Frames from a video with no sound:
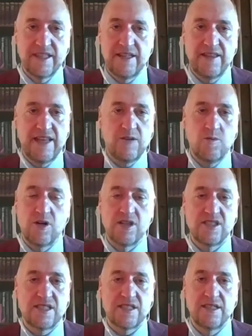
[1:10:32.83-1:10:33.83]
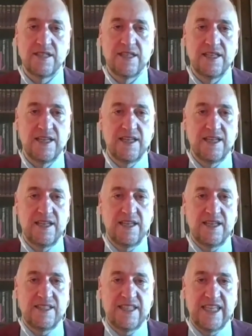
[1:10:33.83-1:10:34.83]
that was
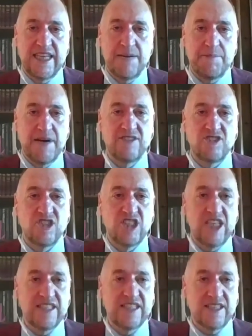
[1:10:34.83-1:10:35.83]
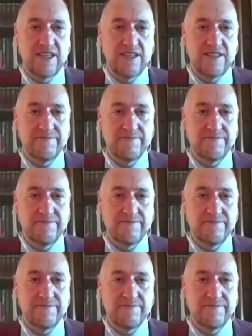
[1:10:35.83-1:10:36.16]
set up 100 years ago,